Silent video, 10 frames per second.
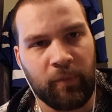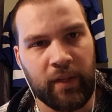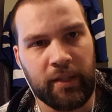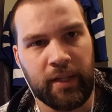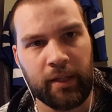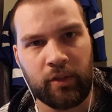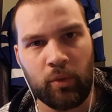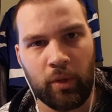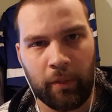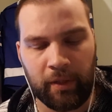They take a
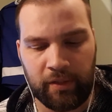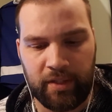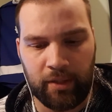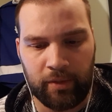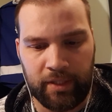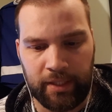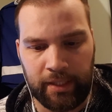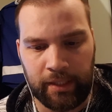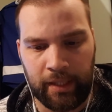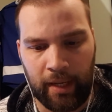2-0 series
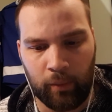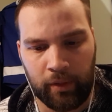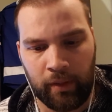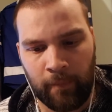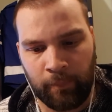lead in that one.